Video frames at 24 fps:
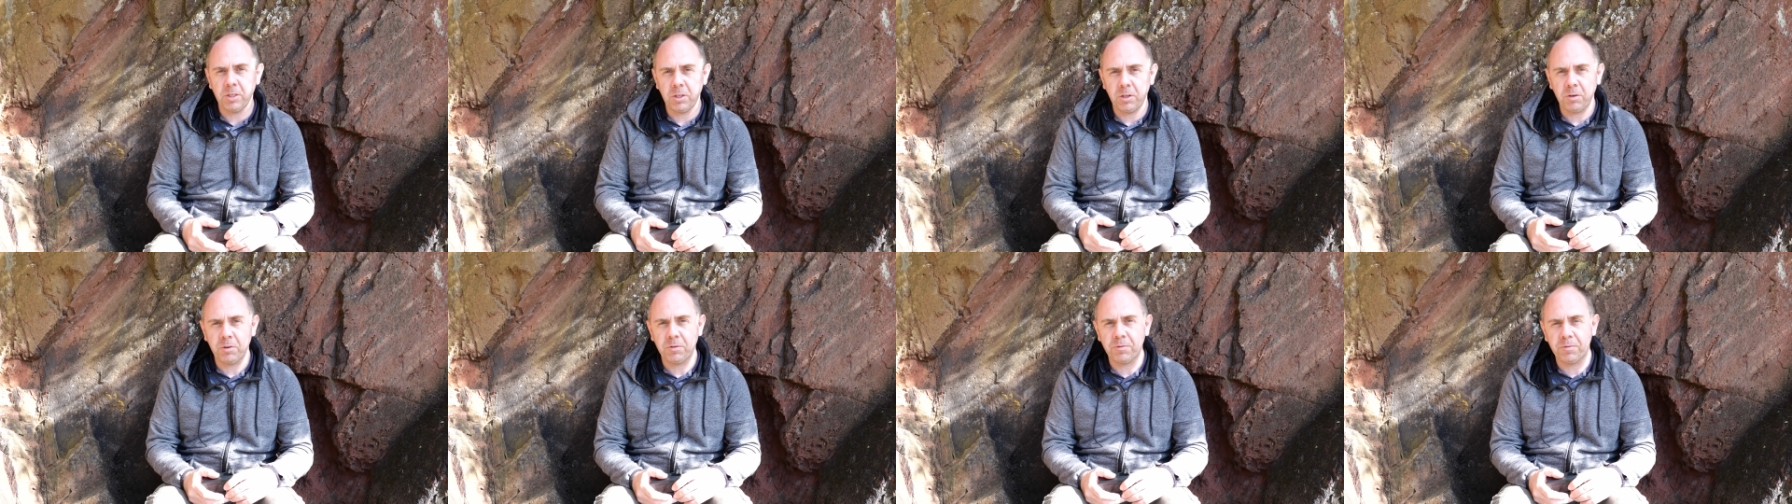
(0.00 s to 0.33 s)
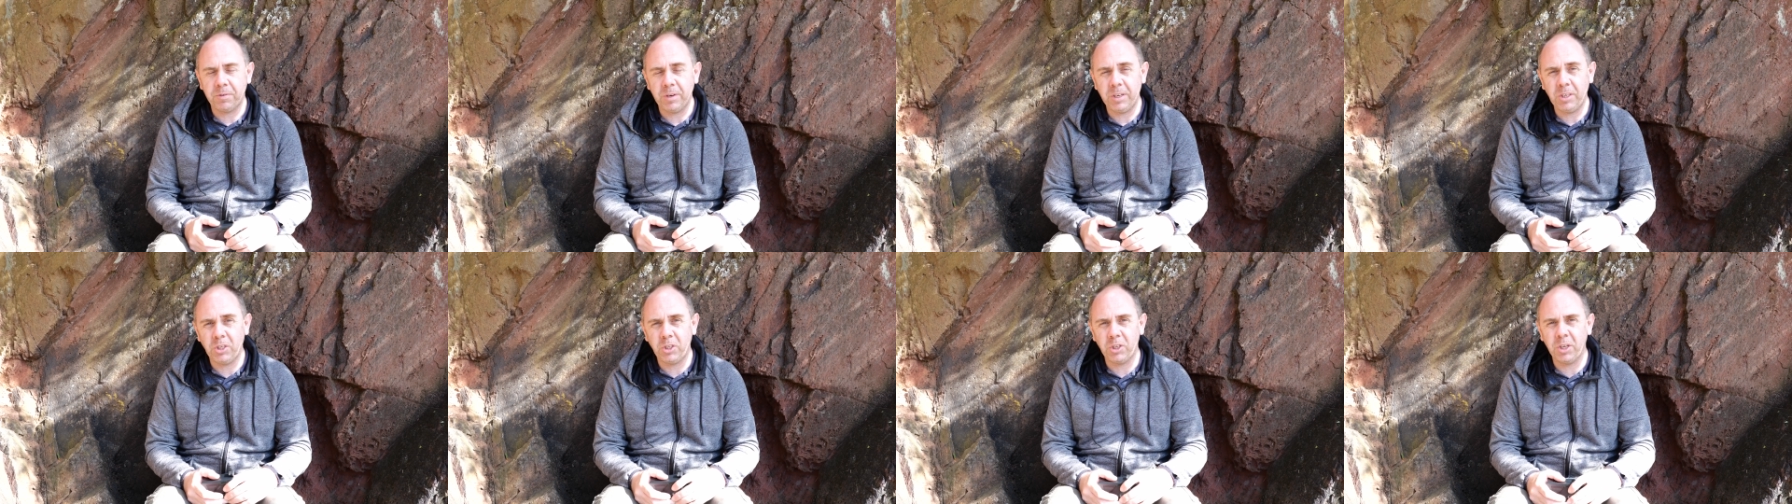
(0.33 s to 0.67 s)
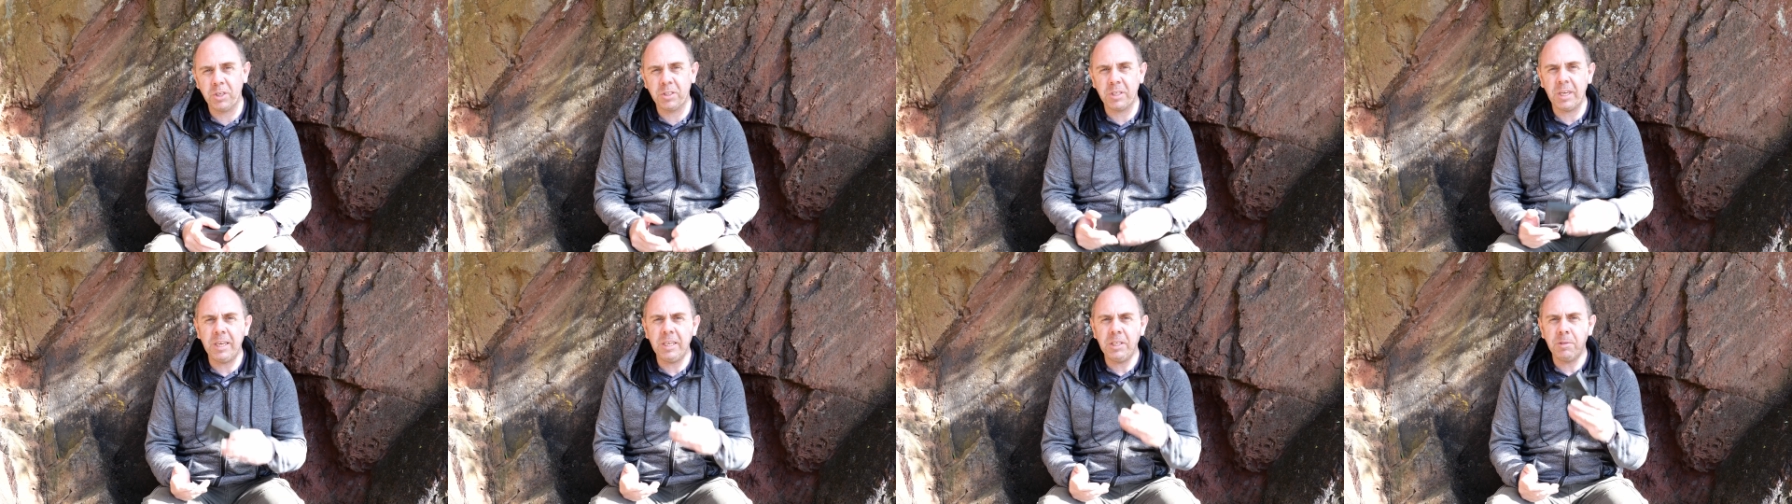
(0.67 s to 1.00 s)
of those
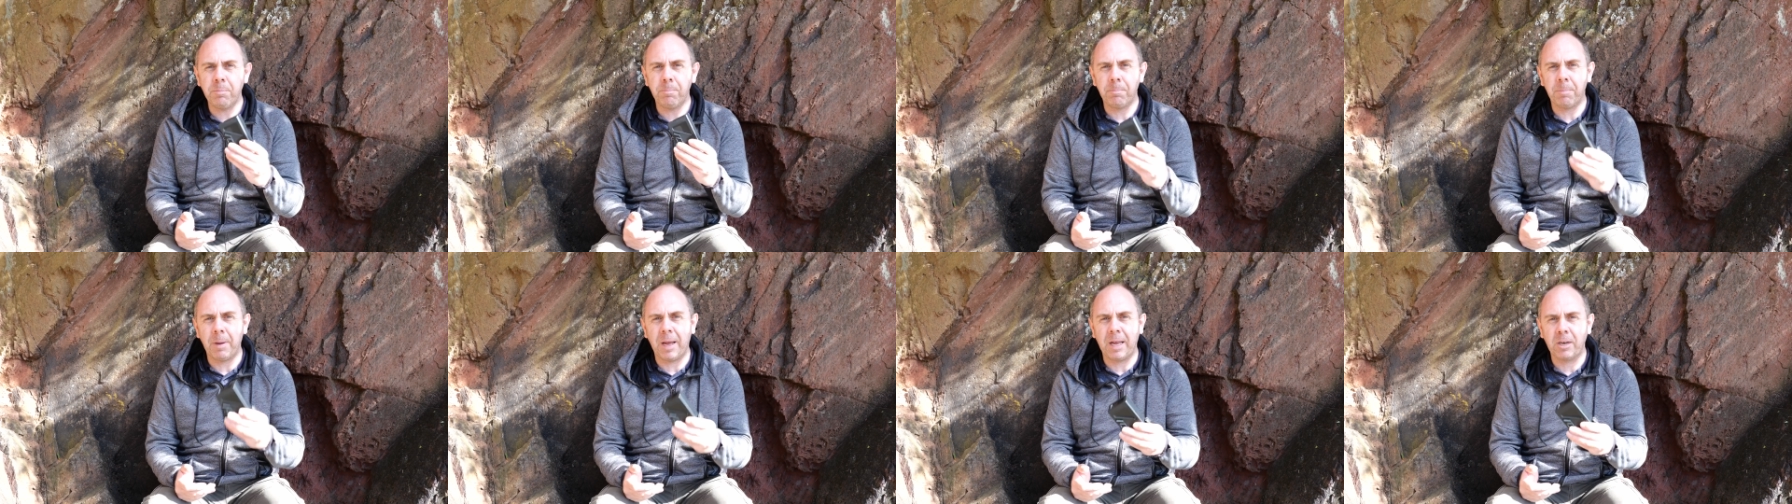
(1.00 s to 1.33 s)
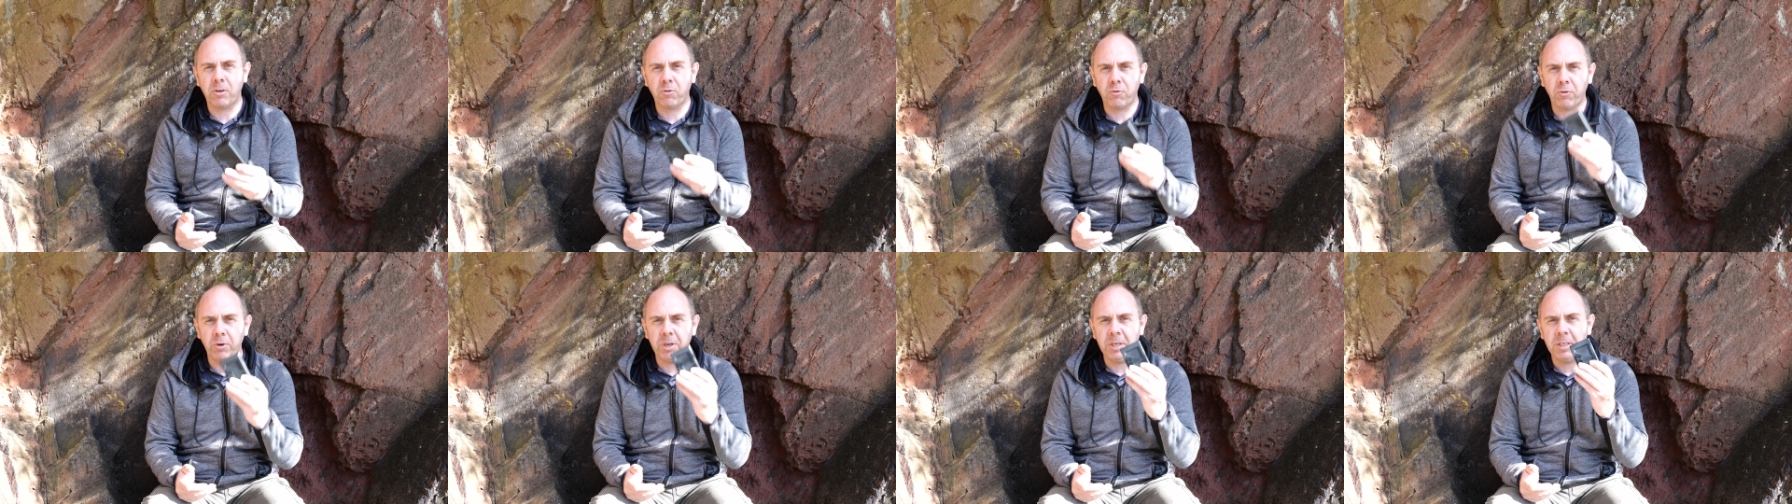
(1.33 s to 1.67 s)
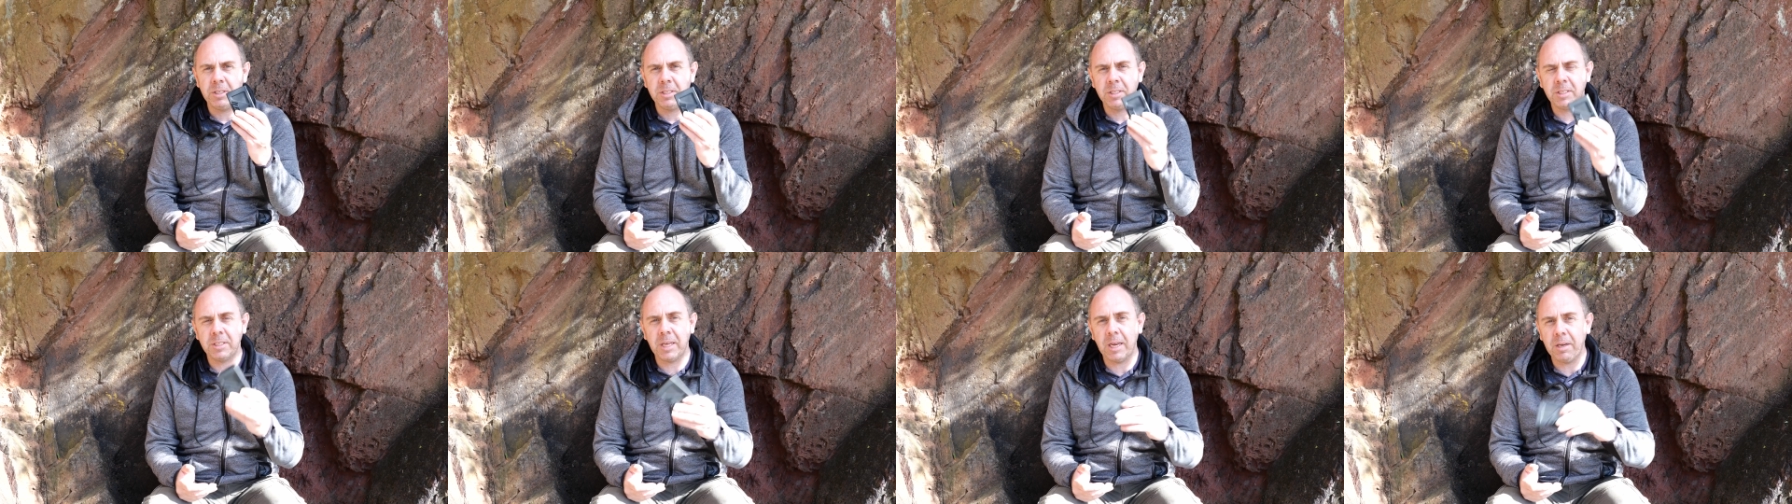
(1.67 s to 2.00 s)
features is battery
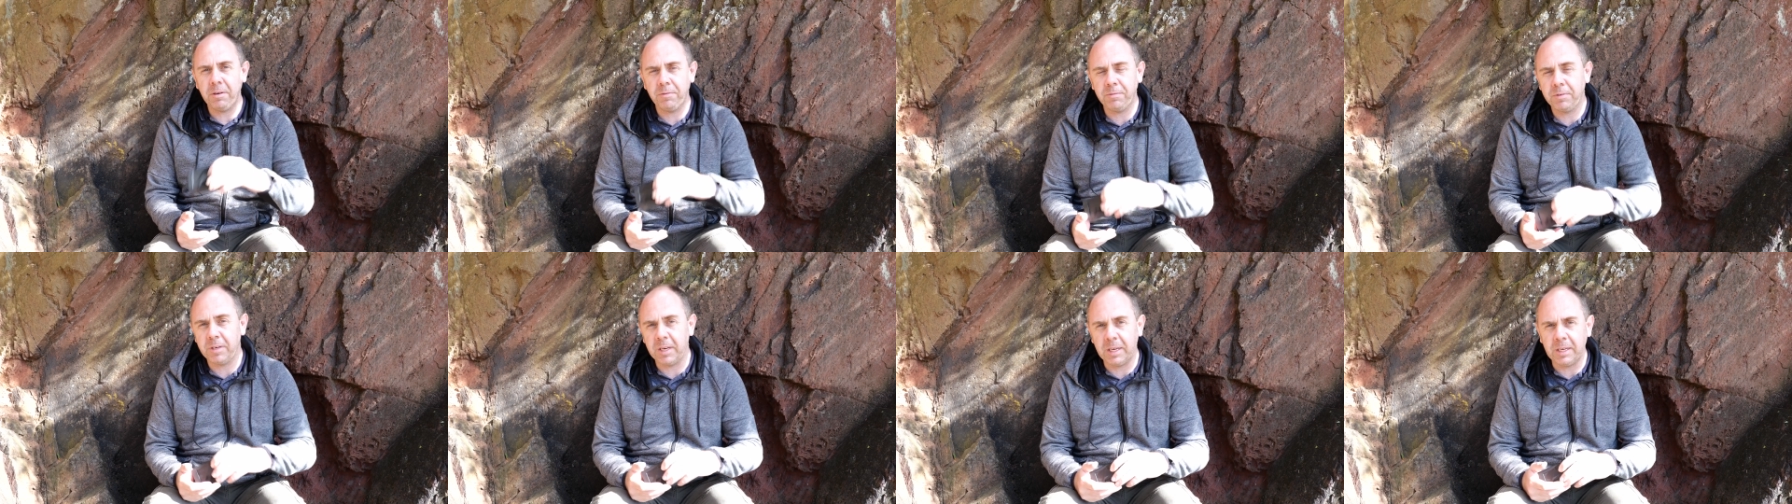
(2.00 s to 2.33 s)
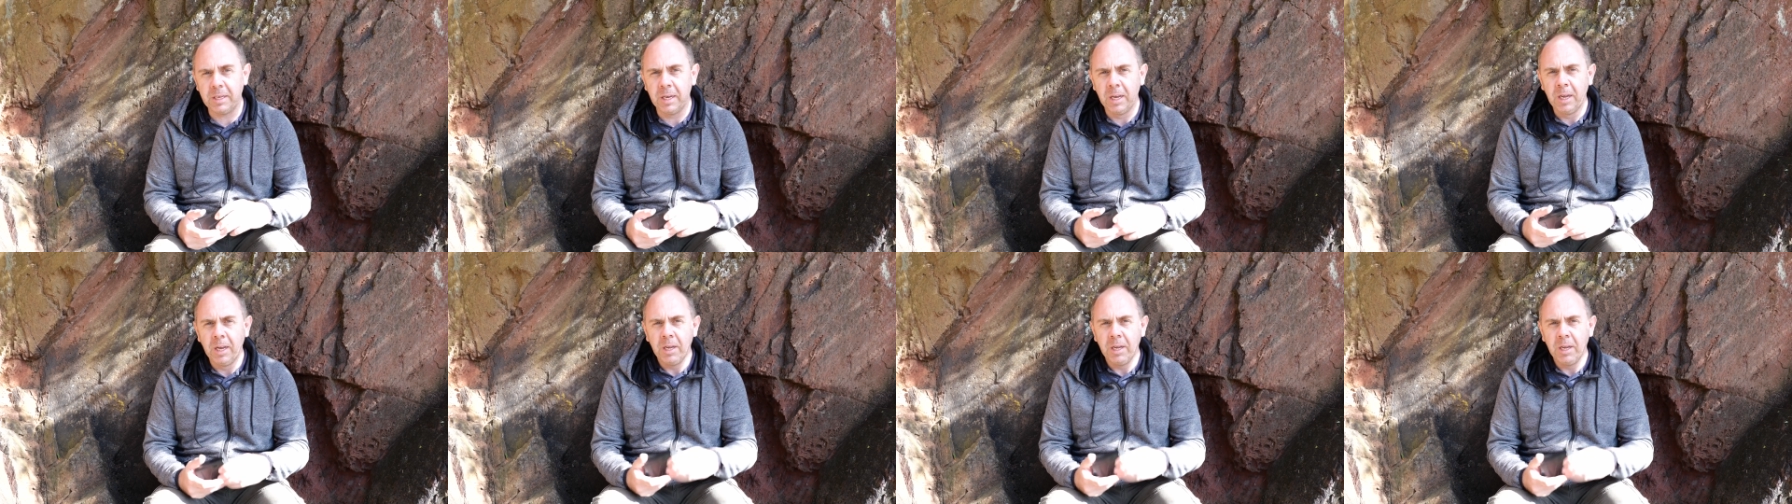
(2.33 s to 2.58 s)
safety.